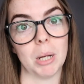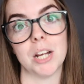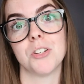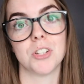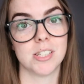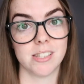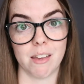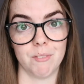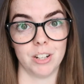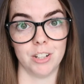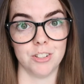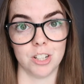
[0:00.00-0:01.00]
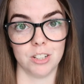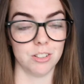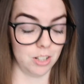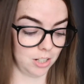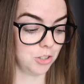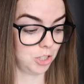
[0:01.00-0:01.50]
March, 7
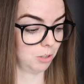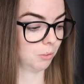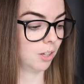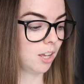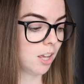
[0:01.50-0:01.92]
in June.